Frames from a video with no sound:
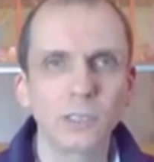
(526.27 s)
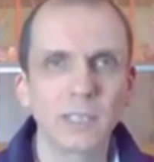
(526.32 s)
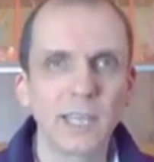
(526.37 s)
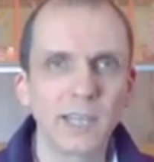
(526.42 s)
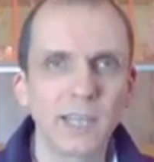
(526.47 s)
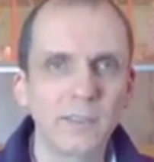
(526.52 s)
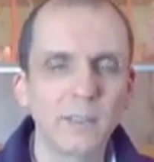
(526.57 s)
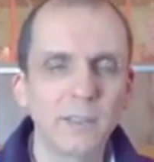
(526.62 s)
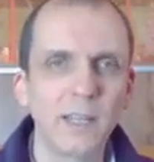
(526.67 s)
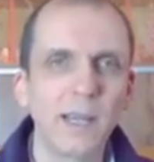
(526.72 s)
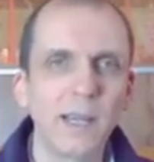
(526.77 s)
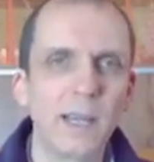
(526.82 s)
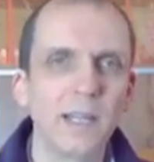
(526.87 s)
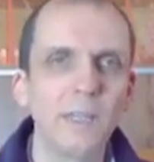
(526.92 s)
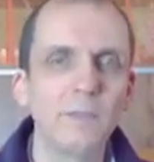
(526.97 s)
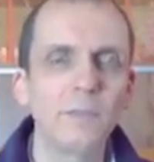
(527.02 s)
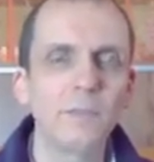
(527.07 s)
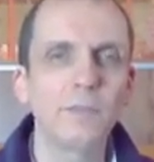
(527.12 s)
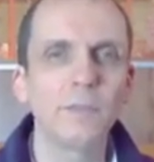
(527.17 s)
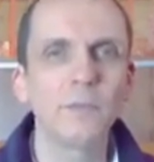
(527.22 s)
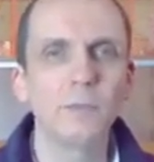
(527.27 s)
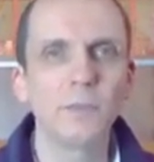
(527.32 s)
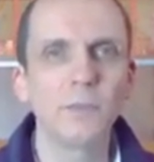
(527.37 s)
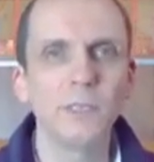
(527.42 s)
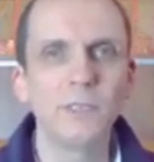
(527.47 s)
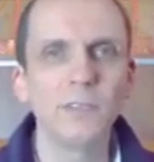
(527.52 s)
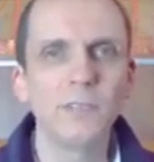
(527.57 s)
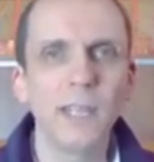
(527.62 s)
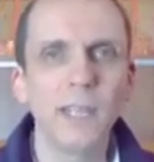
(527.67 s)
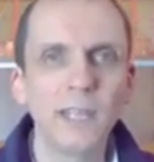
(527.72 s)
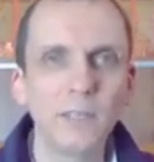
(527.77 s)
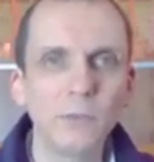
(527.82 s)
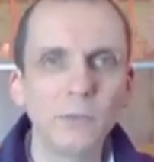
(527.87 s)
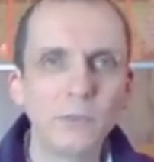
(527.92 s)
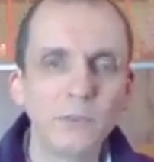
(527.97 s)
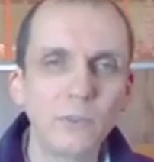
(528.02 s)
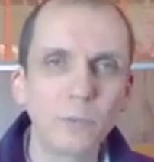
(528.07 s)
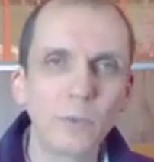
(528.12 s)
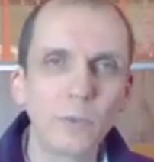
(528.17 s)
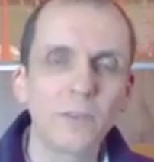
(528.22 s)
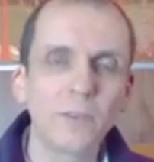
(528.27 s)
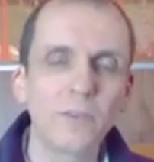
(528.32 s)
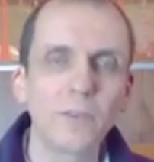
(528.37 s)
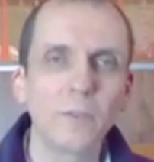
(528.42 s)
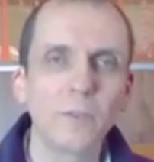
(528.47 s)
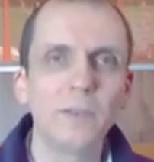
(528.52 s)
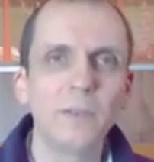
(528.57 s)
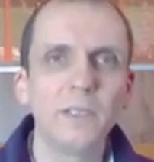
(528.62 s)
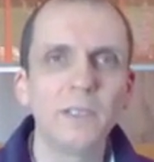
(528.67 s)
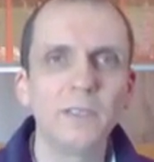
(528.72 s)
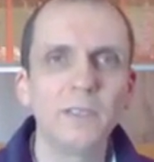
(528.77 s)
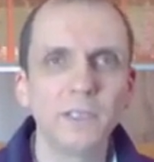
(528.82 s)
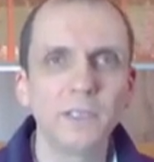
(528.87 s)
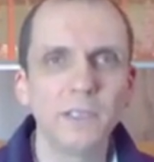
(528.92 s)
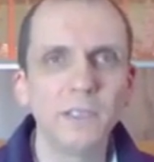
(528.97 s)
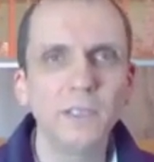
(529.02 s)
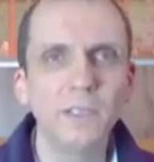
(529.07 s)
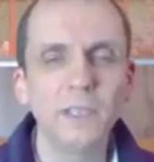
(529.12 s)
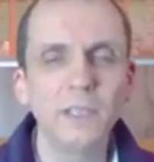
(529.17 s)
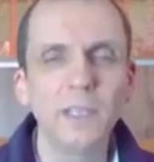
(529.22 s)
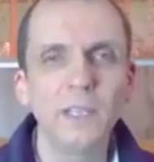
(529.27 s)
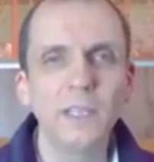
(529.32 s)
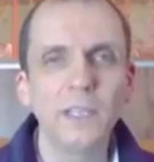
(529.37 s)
get a life, we take responsibility,